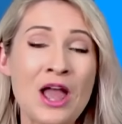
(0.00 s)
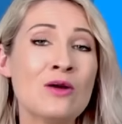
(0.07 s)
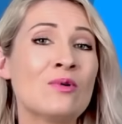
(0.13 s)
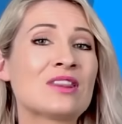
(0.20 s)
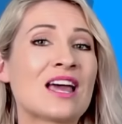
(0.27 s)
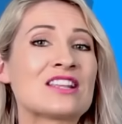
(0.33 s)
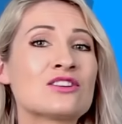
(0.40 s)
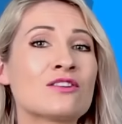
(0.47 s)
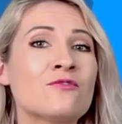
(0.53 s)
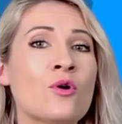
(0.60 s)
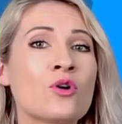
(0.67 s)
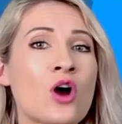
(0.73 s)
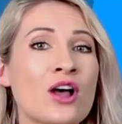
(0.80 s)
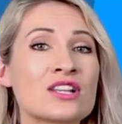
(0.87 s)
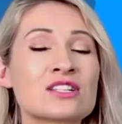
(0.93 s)
Well, that's your
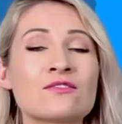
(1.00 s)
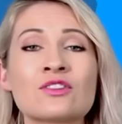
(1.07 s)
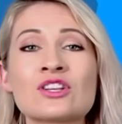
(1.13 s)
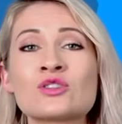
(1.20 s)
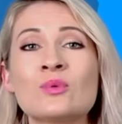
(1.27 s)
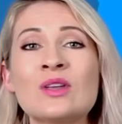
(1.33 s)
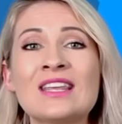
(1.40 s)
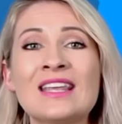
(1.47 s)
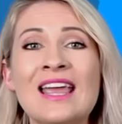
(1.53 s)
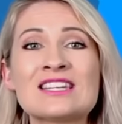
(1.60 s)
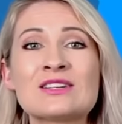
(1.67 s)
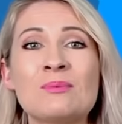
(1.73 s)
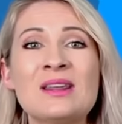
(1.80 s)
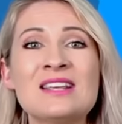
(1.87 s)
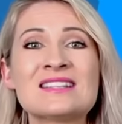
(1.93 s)
forecast for this
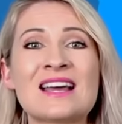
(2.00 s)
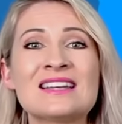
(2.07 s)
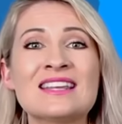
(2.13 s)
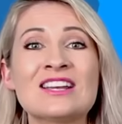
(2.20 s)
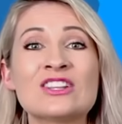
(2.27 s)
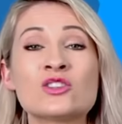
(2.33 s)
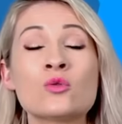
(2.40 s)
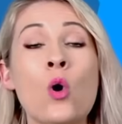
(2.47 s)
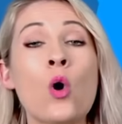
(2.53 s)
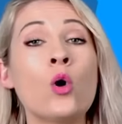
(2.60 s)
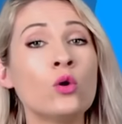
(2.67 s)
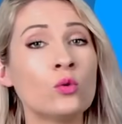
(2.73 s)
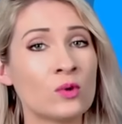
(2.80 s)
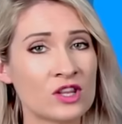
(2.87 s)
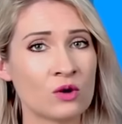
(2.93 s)
weekend. Please adhere to
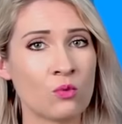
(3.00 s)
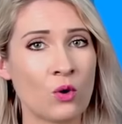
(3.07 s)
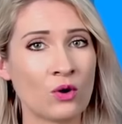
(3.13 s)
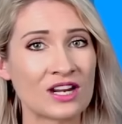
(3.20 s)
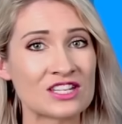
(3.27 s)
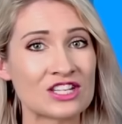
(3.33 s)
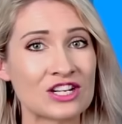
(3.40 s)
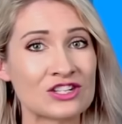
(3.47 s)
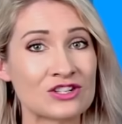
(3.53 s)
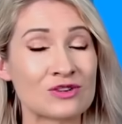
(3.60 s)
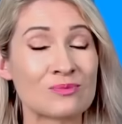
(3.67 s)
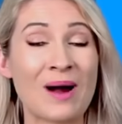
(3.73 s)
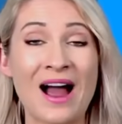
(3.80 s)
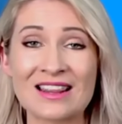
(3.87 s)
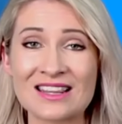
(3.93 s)
all weather warnings
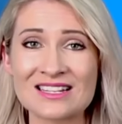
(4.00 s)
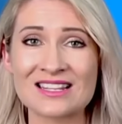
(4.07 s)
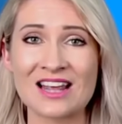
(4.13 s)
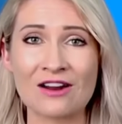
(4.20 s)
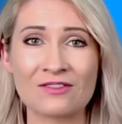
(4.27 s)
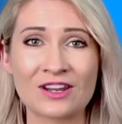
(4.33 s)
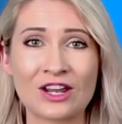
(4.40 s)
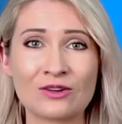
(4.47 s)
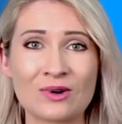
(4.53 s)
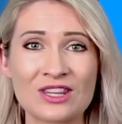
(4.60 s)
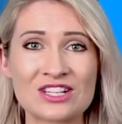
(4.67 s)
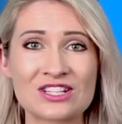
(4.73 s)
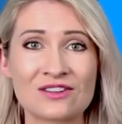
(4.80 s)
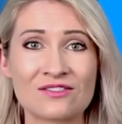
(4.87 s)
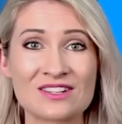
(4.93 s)
issued by the South African
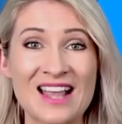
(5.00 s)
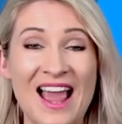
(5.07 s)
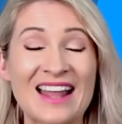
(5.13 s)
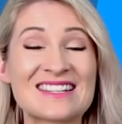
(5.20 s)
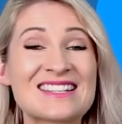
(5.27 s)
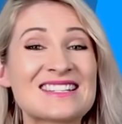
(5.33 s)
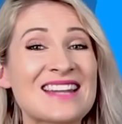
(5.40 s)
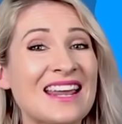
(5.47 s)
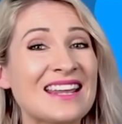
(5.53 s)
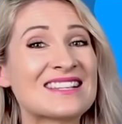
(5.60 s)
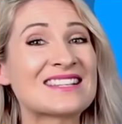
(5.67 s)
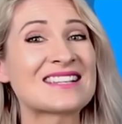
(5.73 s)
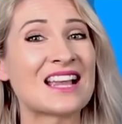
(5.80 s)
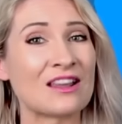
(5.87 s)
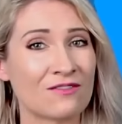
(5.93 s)
Weather Service and stay
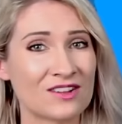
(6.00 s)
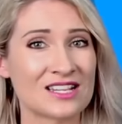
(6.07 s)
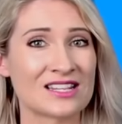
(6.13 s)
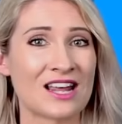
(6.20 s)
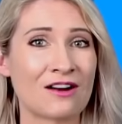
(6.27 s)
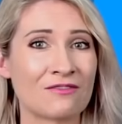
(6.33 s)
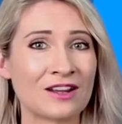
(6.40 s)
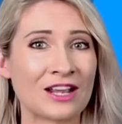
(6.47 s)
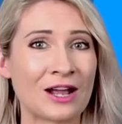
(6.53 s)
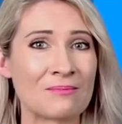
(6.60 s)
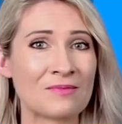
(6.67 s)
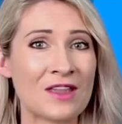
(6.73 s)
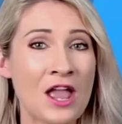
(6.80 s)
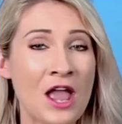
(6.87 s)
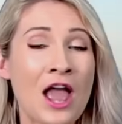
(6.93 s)
safe, South Africa.
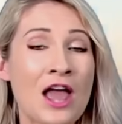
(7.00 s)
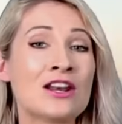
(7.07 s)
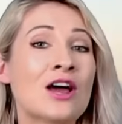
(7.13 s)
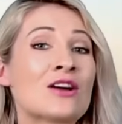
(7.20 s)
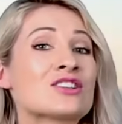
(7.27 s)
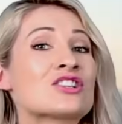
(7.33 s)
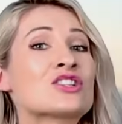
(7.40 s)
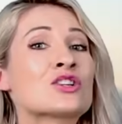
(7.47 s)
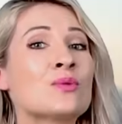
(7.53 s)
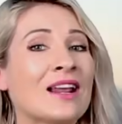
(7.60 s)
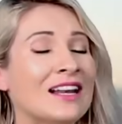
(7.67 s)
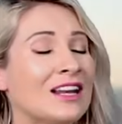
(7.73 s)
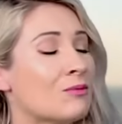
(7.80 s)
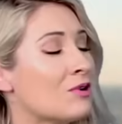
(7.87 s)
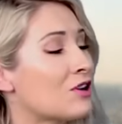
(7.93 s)
Now, just
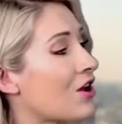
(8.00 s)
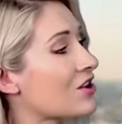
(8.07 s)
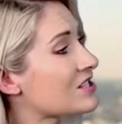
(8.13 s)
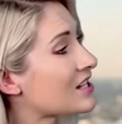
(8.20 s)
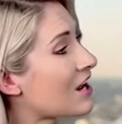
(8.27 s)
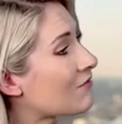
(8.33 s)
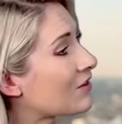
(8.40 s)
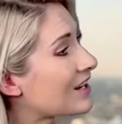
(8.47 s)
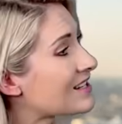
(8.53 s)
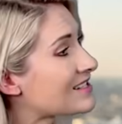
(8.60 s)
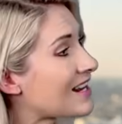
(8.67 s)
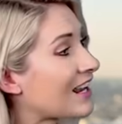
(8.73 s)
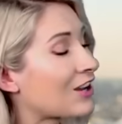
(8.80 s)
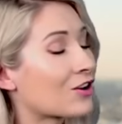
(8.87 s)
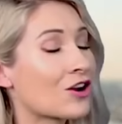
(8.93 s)
quickly, we know South Africa is
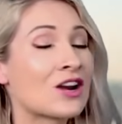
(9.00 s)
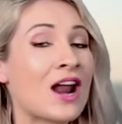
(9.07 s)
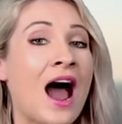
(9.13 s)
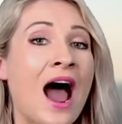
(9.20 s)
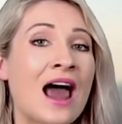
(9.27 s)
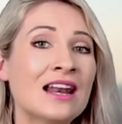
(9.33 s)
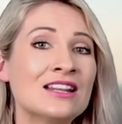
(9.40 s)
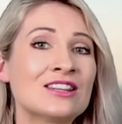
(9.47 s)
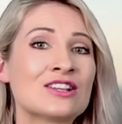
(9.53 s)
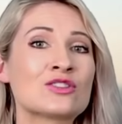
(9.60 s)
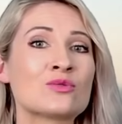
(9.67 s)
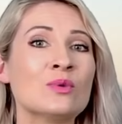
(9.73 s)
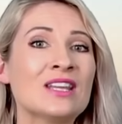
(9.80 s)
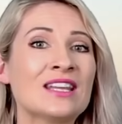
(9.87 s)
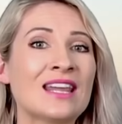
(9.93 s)
taken on island
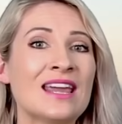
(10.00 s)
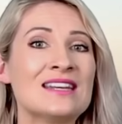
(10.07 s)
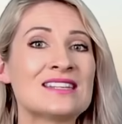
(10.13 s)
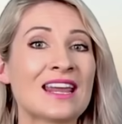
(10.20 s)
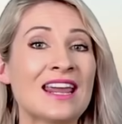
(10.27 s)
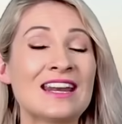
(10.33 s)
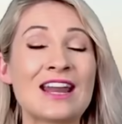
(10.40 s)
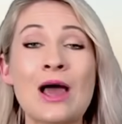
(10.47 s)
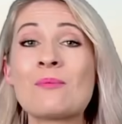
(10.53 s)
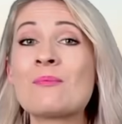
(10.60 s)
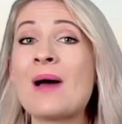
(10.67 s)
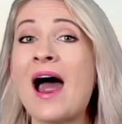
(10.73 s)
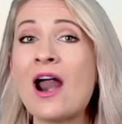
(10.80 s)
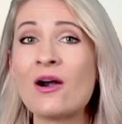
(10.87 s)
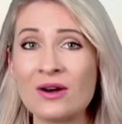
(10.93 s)
this weekend in
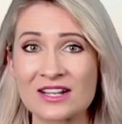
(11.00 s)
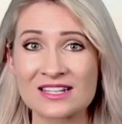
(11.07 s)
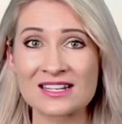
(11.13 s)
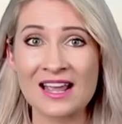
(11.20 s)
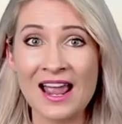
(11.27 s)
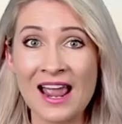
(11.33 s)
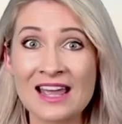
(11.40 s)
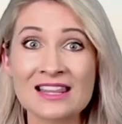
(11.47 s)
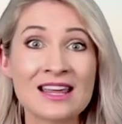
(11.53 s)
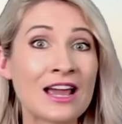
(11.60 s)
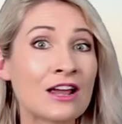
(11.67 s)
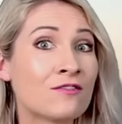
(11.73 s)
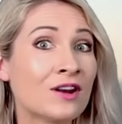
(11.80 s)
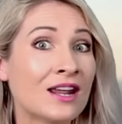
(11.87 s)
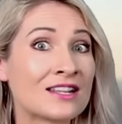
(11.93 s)
Paris.
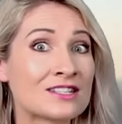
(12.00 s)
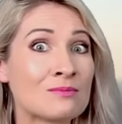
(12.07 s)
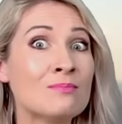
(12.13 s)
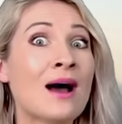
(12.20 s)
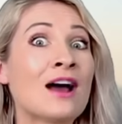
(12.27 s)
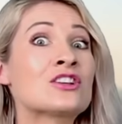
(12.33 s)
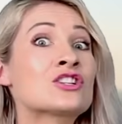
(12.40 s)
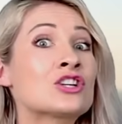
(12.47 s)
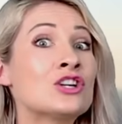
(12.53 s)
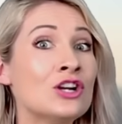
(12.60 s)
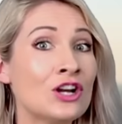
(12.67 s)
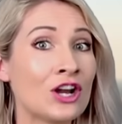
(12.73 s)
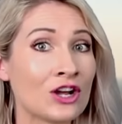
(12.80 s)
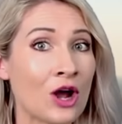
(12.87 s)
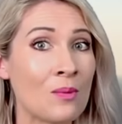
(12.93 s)
Thankfully, it's much
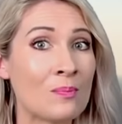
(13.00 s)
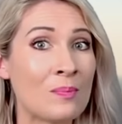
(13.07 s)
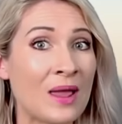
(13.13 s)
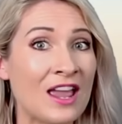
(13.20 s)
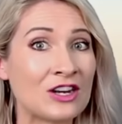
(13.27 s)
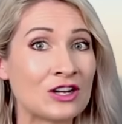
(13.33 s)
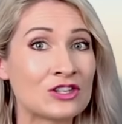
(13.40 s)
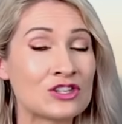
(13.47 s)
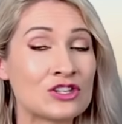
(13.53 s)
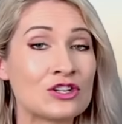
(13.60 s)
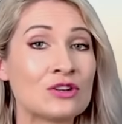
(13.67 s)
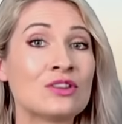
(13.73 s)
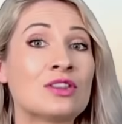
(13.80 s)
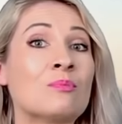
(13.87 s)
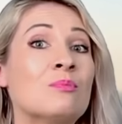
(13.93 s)
cooler compared
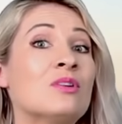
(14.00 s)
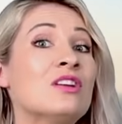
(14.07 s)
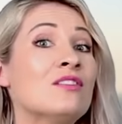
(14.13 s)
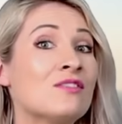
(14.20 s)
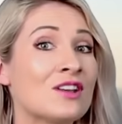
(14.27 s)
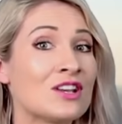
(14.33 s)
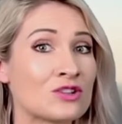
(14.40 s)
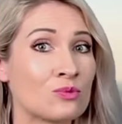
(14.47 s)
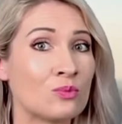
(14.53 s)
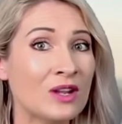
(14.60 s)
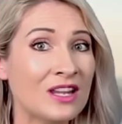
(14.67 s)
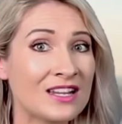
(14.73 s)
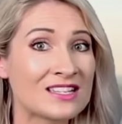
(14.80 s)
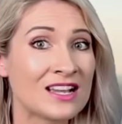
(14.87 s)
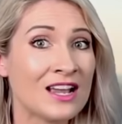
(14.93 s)
to the previous
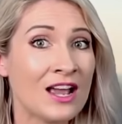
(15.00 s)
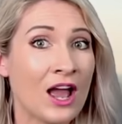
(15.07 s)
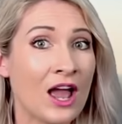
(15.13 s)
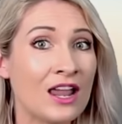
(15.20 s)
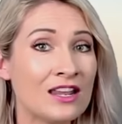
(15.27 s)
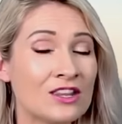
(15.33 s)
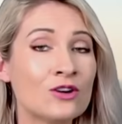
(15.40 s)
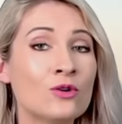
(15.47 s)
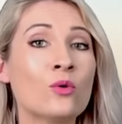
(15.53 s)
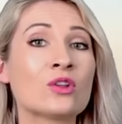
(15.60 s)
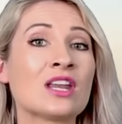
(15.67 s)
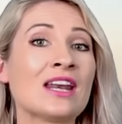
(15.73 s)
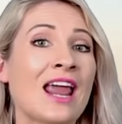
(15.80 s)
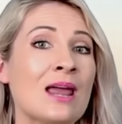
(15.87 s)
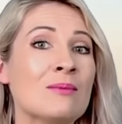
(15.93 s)
weeks in the
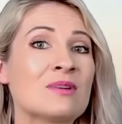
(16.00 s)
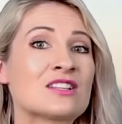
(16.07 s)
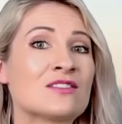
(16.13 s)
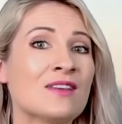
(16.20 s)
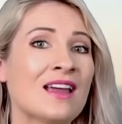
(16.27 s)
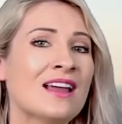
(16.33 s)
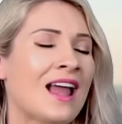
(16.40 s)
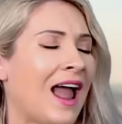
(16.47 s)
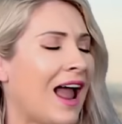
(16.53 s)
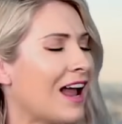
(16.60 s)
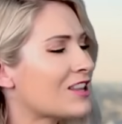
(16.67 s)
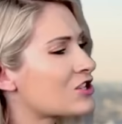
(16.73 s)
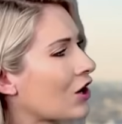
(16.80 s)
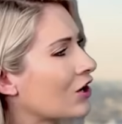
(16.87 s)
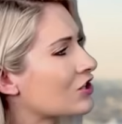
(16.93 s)
Northern Hemisphere.
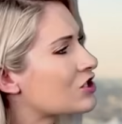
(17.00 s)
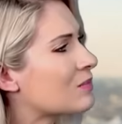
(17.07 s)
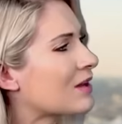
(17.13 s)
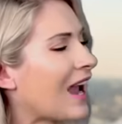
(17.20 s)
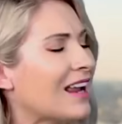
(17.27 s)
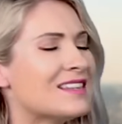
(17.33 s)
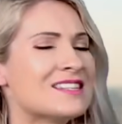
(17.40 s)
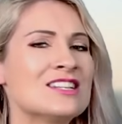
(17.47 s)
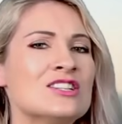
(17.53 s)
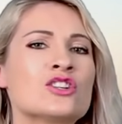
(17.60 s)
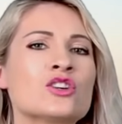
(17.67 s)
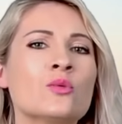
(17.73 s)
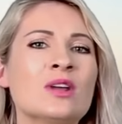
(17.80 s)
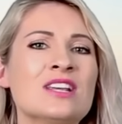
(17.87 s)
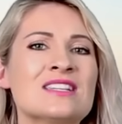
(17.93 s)
It's going to be 18
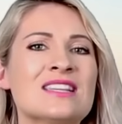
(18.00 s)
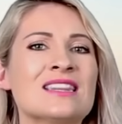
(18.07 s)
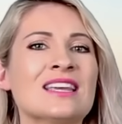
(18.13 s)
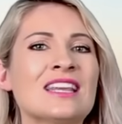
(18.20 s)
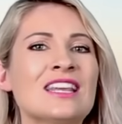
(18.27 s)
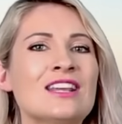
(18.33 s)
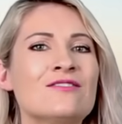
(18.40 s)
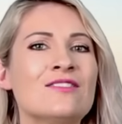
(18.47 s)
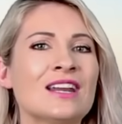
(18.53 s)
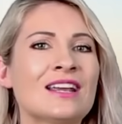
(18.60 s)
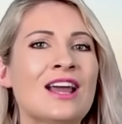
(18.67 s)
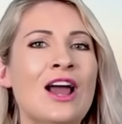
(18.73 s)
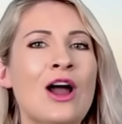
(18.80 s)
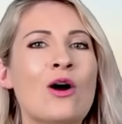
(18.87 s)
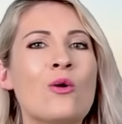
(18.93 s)
degrees the
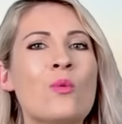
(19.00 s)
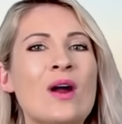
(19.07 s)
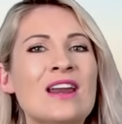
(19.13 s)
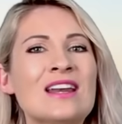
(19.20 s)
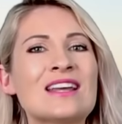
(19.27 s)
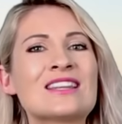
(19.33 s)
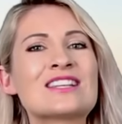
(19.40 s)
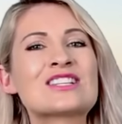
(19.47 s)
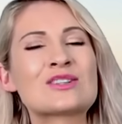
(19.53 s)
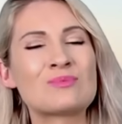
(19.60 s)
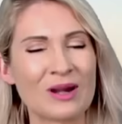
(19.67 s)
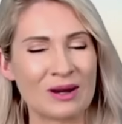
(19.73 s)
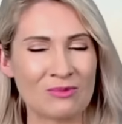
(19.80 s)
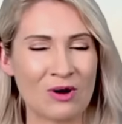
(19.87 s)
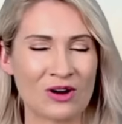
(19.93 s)
evening when the
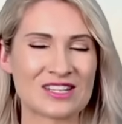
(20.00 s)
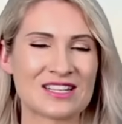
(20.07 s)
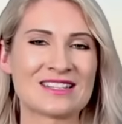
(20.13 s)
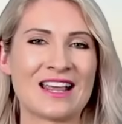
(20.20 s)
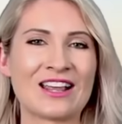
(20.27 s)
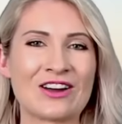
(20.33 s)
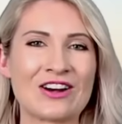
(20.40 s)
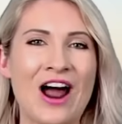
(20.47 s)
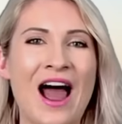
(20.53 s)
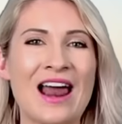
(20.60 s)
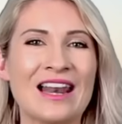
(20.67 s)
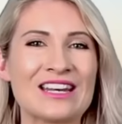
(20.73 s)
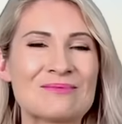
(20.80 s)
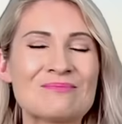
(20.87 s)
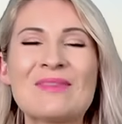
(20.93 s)
Springboks take on
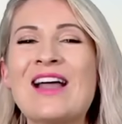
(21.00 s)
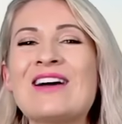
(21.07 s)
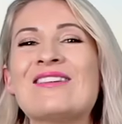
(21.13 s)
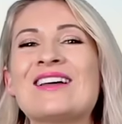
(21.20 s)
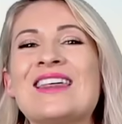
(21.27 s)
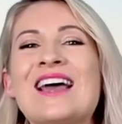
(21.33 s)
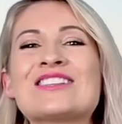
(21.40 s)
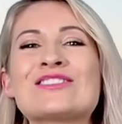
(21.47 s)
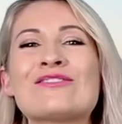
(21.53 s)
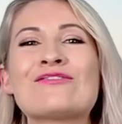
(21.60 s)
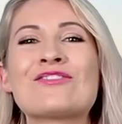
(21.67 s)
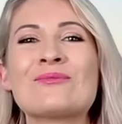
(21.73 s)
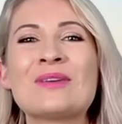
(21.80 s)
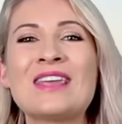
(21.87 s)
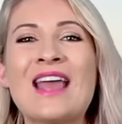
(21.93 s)
island. Well, that's all
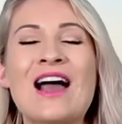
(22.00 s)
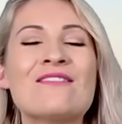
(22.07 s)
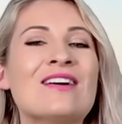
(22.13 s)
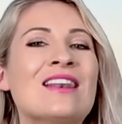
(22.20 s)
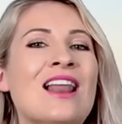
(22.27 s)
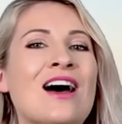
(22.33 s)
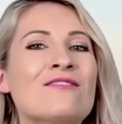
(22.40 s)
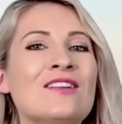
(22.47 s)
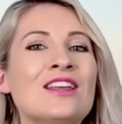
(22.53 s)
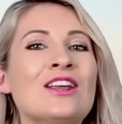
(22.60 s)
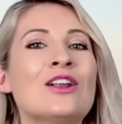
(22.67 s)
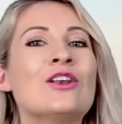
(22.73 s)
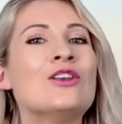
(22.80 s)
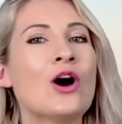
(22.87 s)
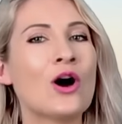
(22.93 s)
from me. Have a
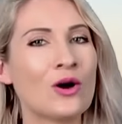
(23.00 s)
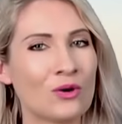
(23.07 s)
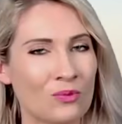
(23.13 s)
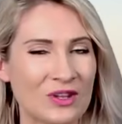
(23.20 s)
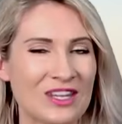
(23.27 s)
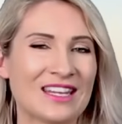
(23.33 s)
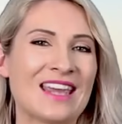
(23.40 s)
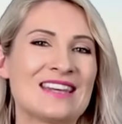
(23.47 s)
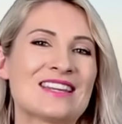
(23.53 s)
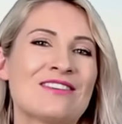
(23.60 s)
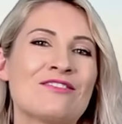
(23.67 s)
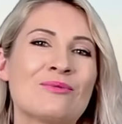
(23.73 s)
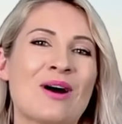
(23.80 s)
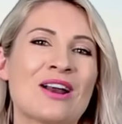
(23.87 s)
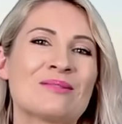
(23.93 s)
lovely long weekend,
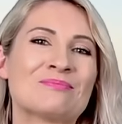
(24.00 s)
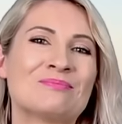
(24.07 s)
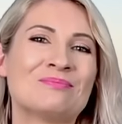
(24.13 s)
everyone.